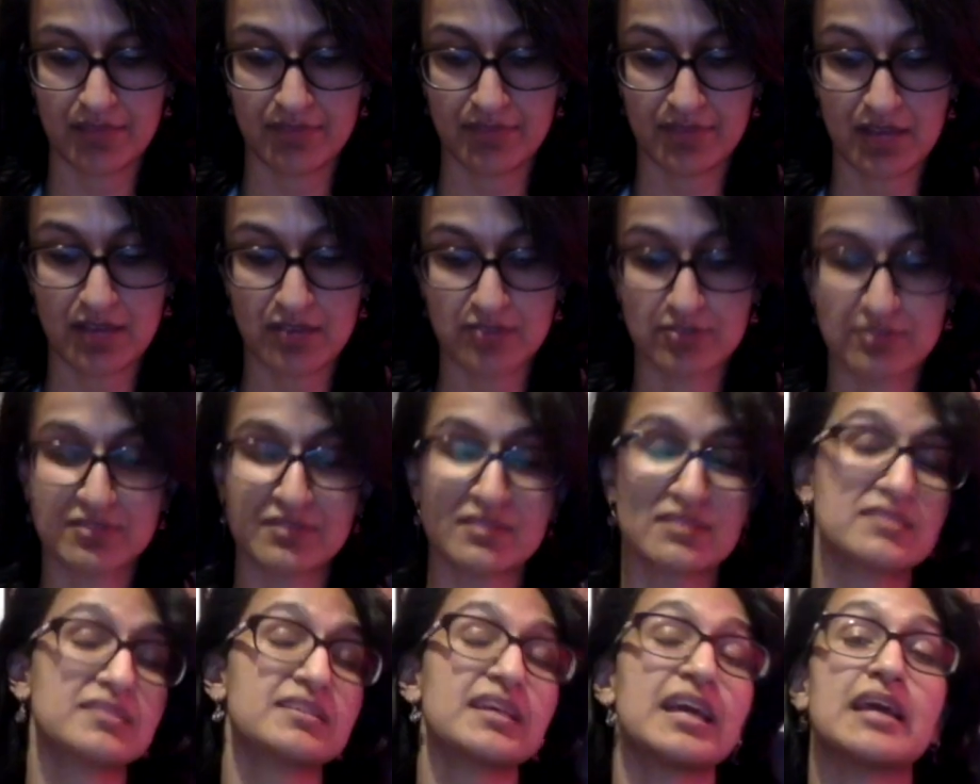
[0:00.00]

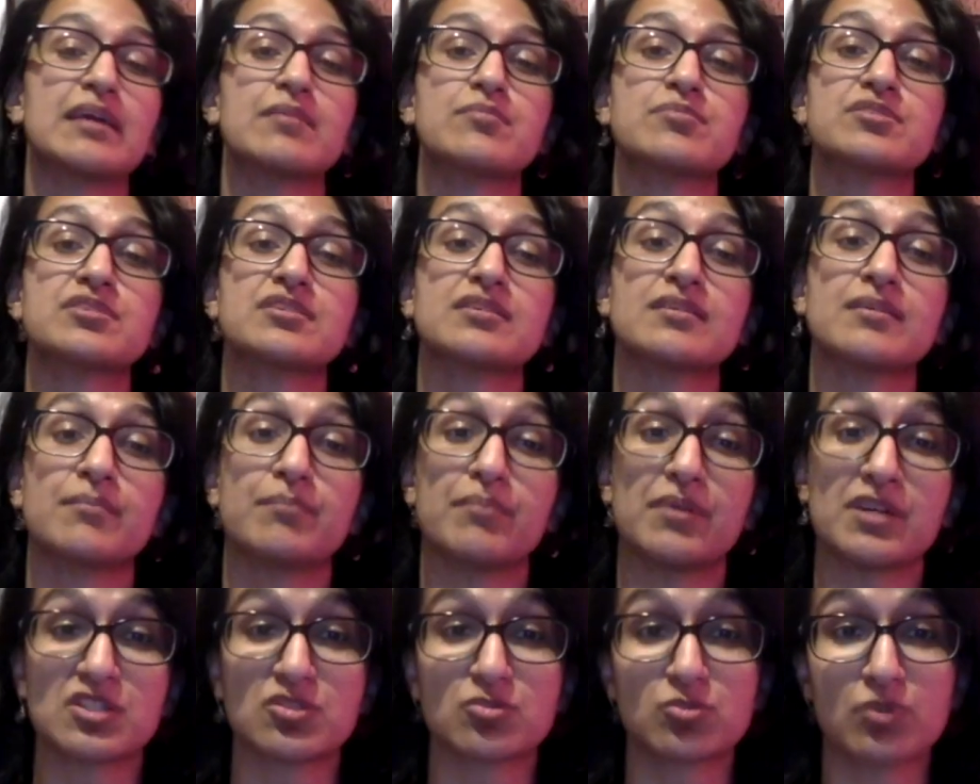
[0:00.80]
Thousands escaped
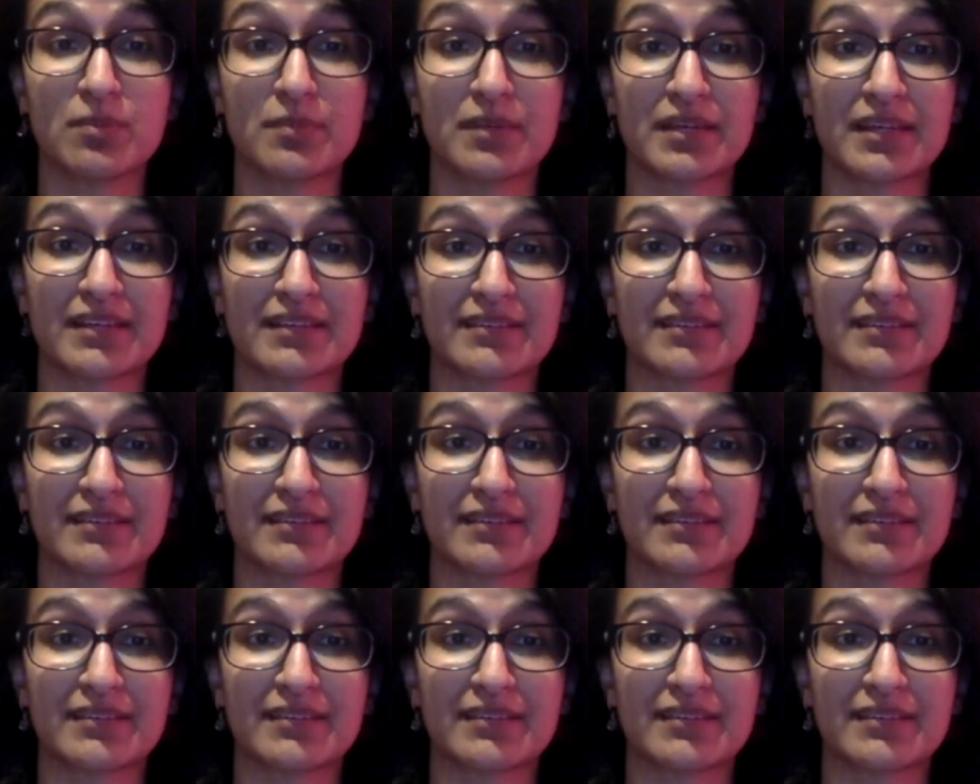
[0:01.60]
by swimming.